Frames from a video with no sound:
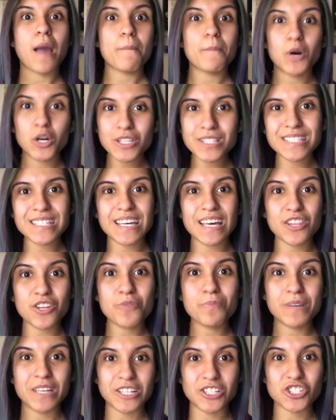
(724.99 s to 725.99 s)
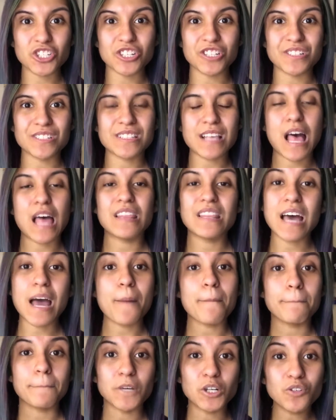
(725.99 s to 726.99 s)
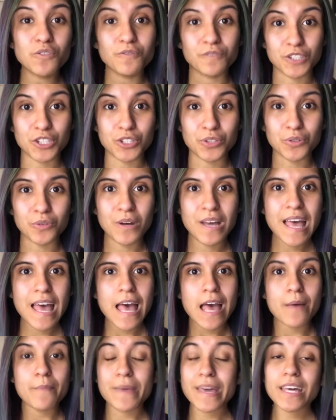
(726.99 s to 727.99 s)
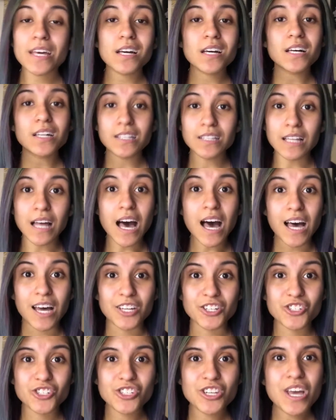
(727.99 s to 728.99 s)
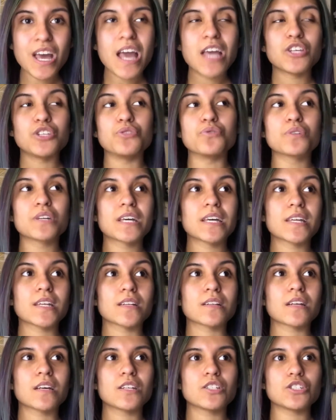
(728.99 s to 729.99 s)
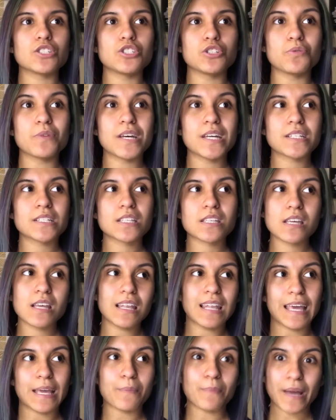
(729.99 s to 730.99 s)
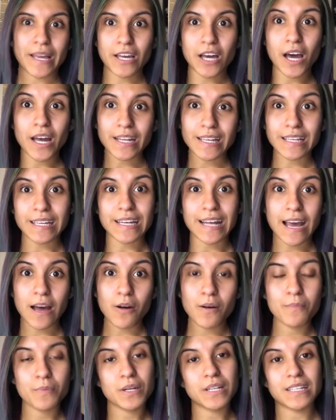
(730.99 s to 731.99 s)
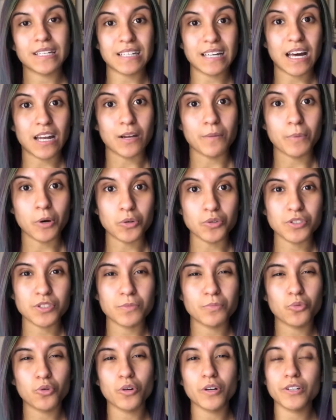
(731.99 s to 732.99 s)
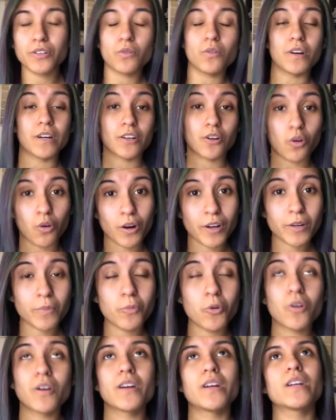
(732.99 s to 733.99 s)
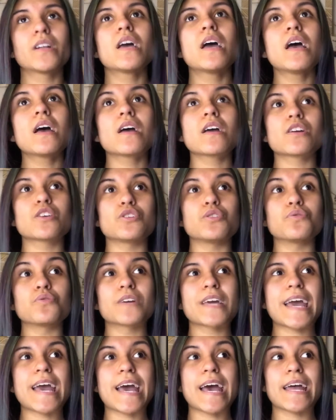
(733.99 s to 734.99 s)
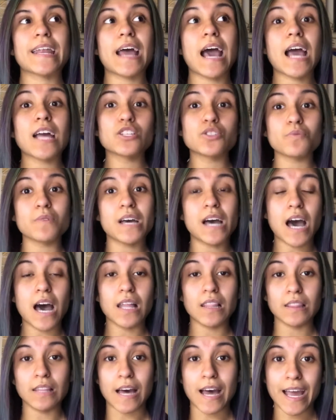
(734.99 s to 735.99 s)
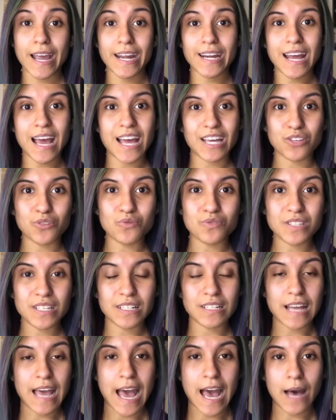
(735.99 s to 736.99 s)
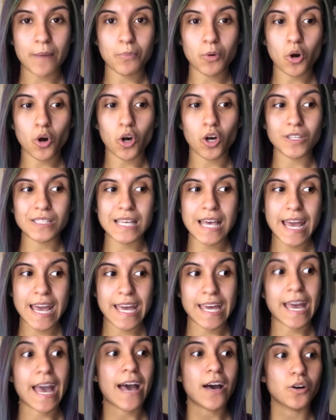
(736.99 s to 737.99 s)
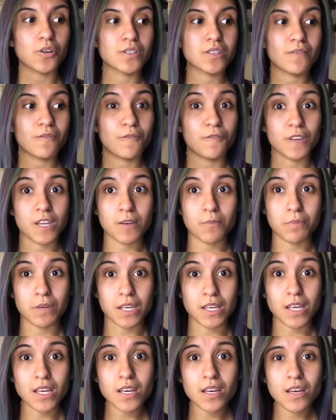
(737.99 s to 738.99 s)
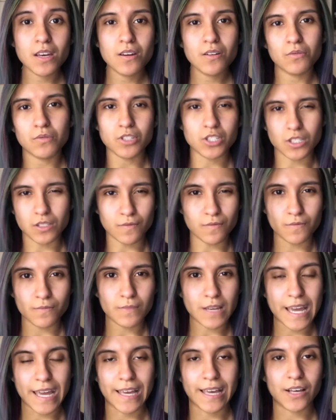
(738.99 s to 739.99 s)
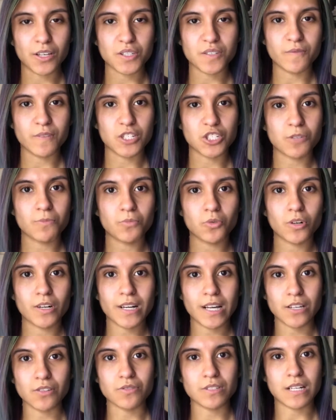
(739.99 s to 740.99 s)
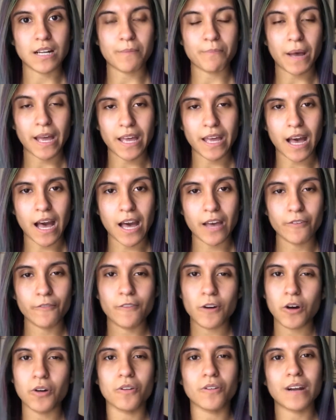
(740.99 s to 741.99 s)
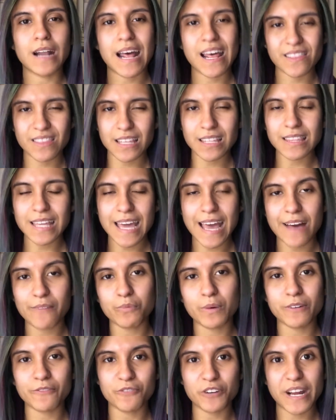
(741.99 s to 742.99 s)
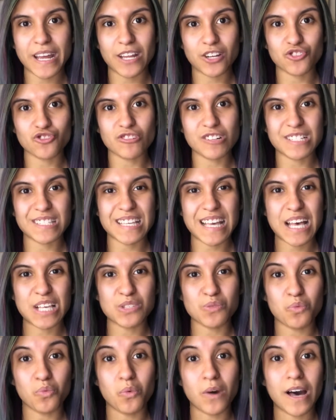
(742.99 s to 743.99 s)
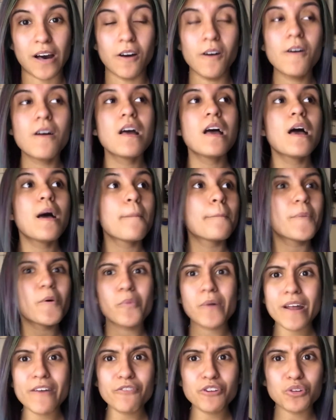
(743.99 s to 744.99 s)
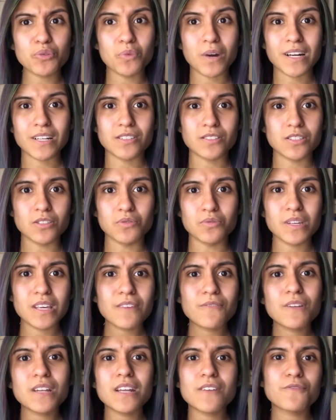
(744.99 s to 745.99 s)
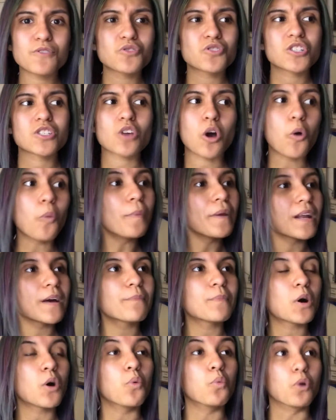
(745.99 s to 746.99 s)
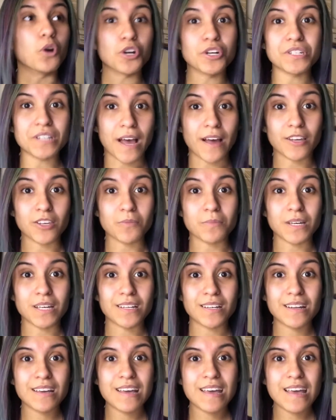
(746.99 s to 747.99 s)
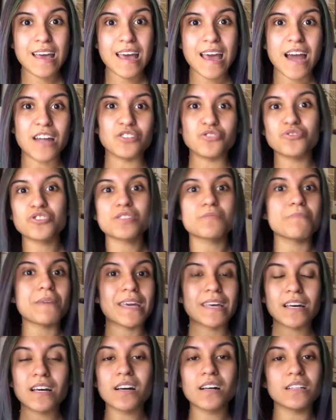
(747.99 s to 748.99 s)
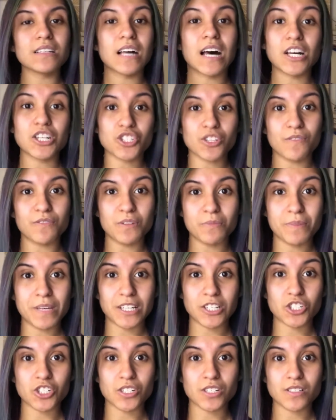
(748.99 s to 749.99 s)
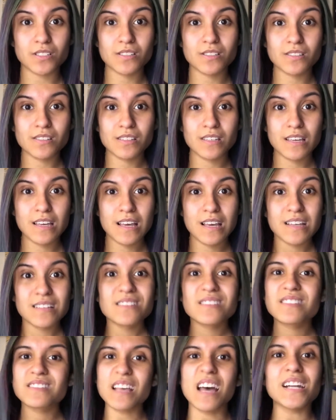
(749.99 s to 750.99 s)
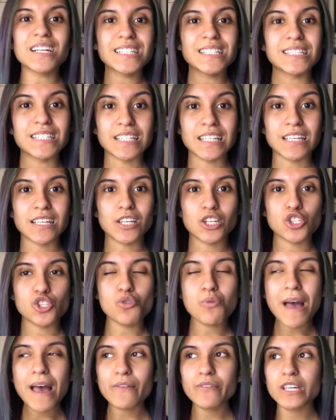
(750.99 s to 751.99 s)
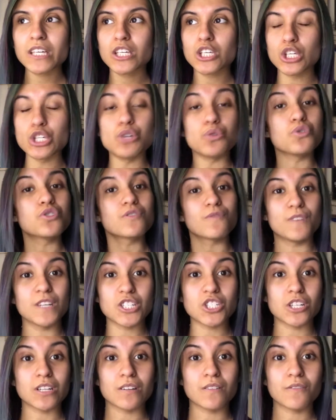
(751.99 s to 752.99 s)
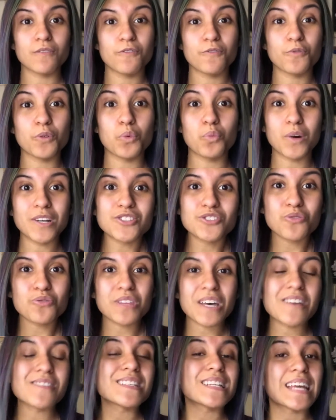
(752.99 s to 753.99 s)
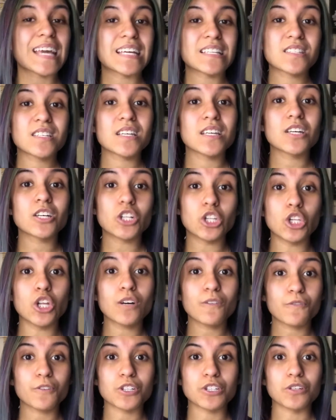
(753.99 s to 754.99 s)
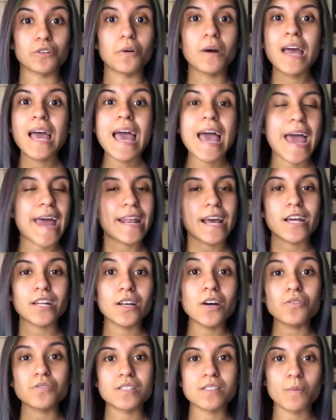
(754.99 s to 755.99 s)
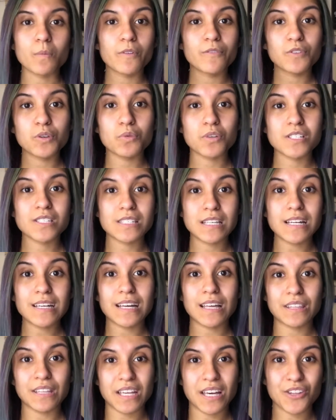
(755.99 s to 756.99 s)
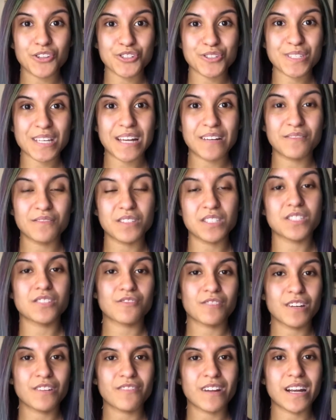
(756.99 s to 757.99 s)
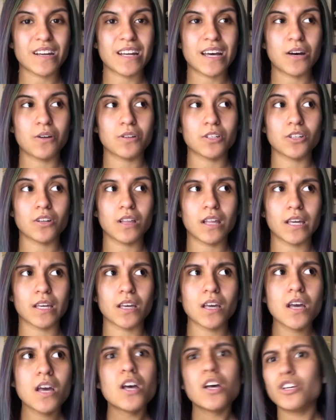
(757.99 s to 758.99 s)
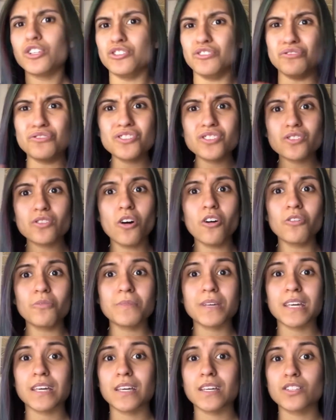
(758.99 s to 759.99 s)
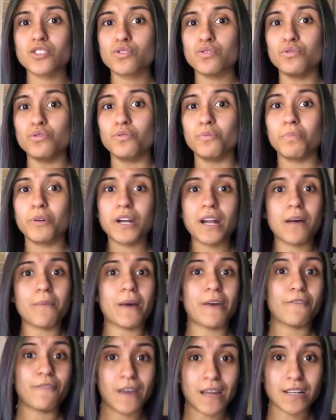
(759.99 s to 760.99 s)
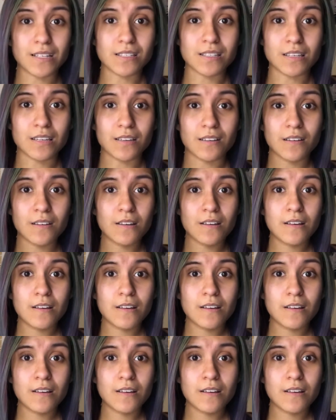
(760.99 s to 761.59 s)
Put together pictures that move you and make a collage. You can do it like by cutting it out and putting it on a poster board or a cork board. I do it online. I use an app called Hay House VB, which is Hay House Vision Board. I use it on my iPhone. I think they have one for Androids as well. But whatever you want to do, even if you just open up a Word document and you just make a collage of the pictures, suddenly you have a huge vision for what 2018 could look for you. And I know some of you are sitting on the other side of the screen right now and you're like, you just told me to put out my fantasy.